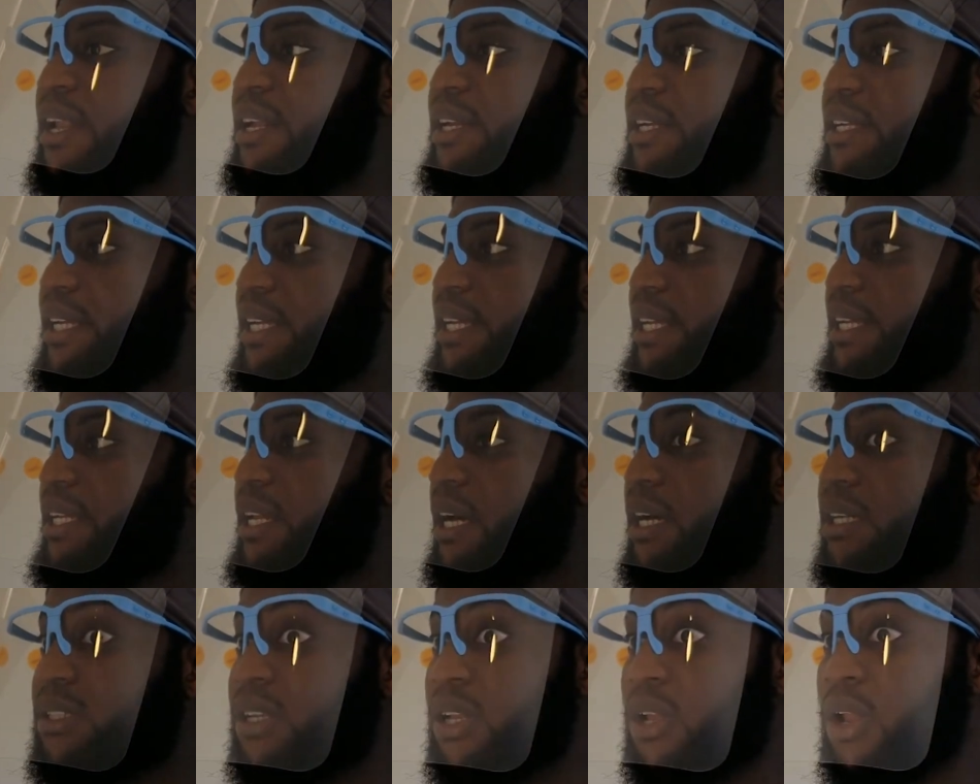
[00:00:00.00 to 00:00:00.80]
and he
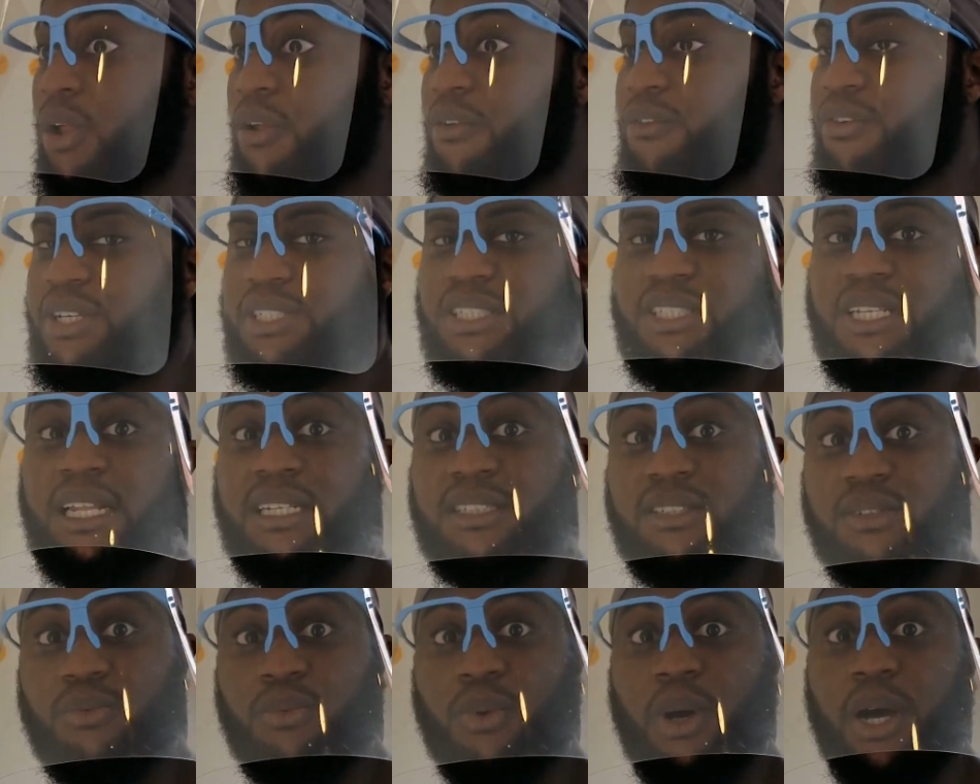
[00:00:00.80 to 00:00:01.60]
does a lot of
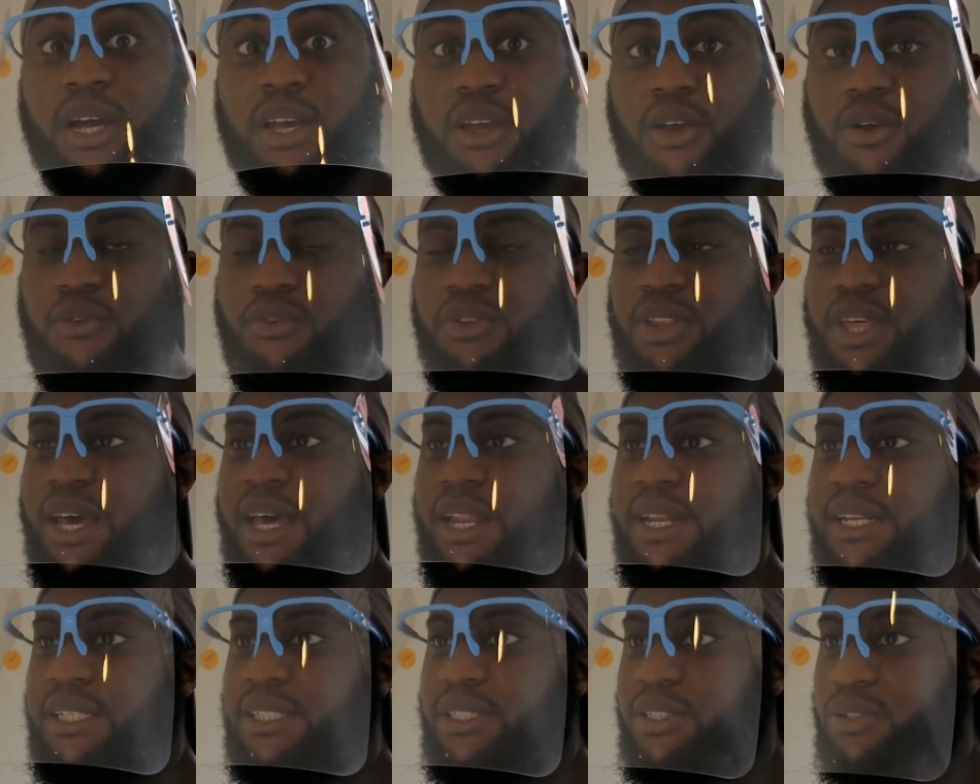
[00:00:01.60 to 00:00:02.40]
extensive work over
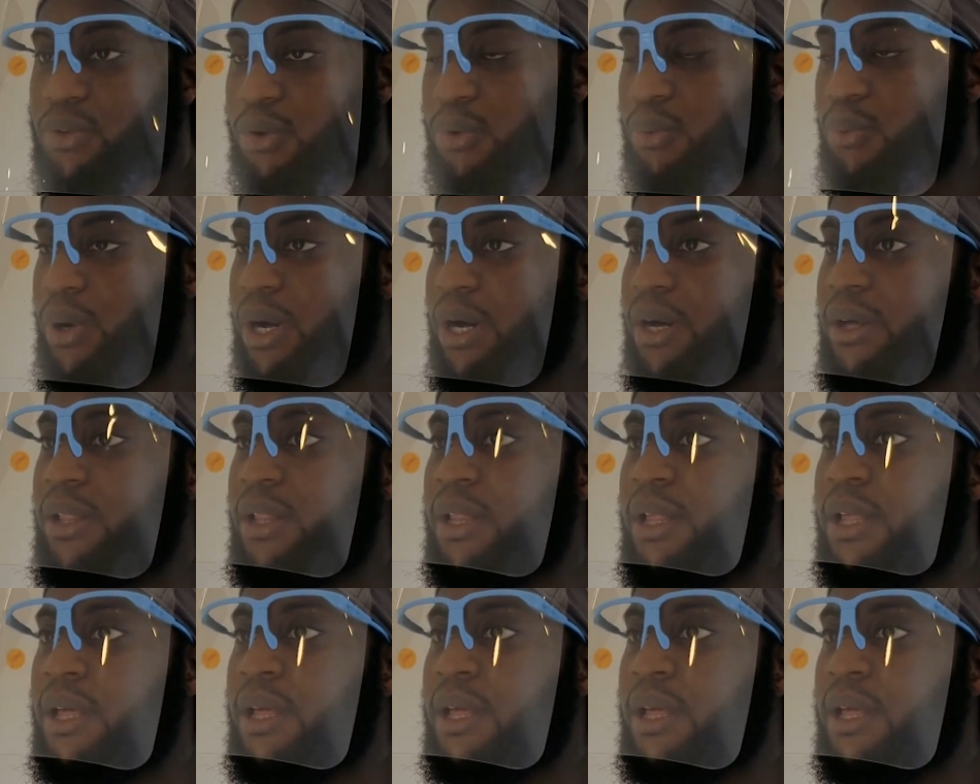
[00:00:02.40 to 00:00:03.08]
there, and he's doing well.